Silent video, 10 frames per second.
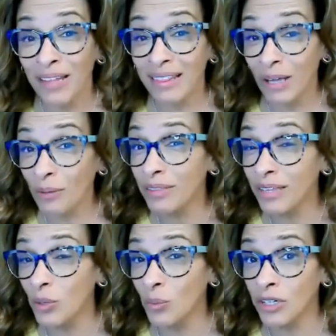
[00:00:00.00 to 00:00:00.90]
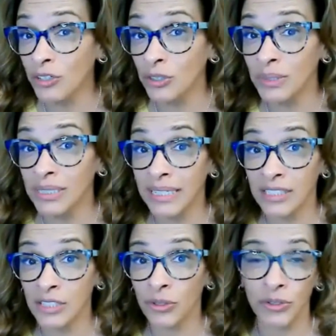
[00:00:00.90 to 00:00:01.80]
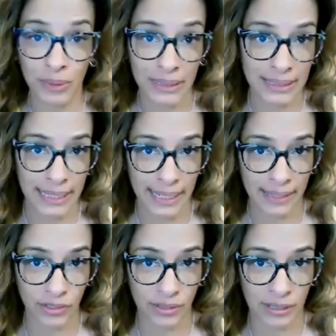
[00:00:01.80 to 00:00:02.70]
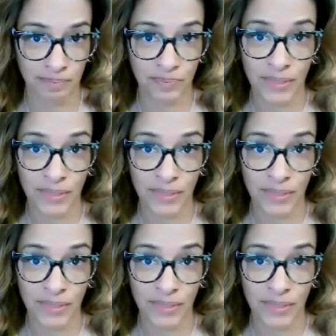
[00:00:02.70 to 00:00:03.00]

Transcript: The other thing you want to do is get to know your real estate agents.